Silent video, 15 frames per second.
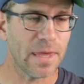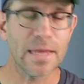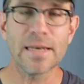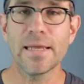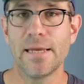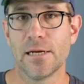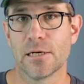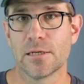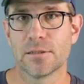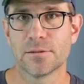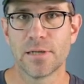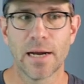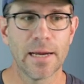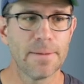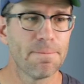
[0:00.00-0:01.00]
in here,
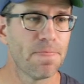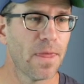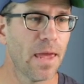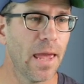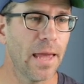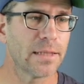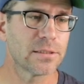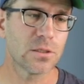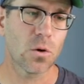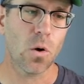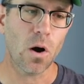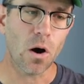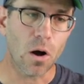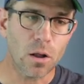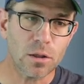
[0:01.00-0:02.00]
right? And
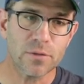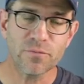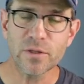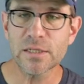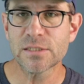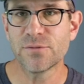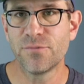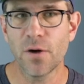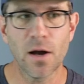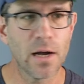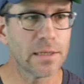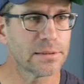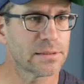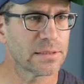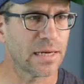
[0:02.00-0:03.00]
so all of these
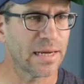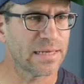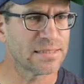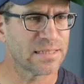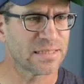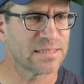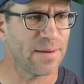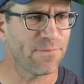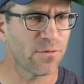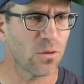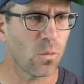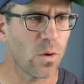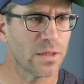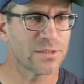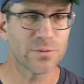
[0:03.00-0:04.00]
fonts, I guess except for
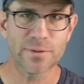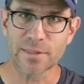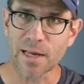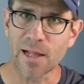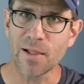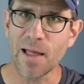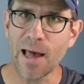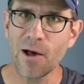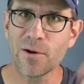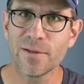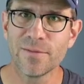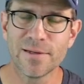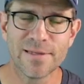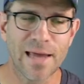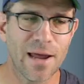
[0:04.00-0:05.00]
the ones with the cloud
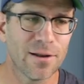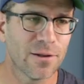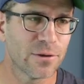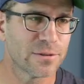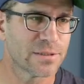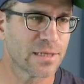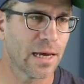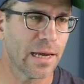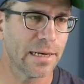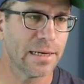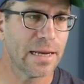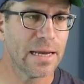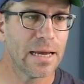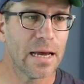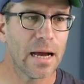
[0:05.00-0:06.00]
and the download
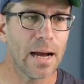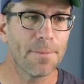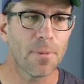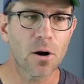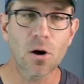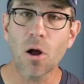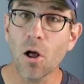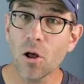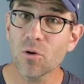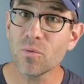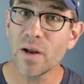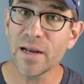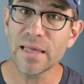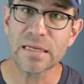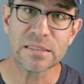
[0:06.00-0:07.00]
sign, um, are
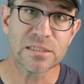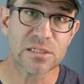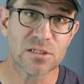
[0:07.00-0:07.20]
already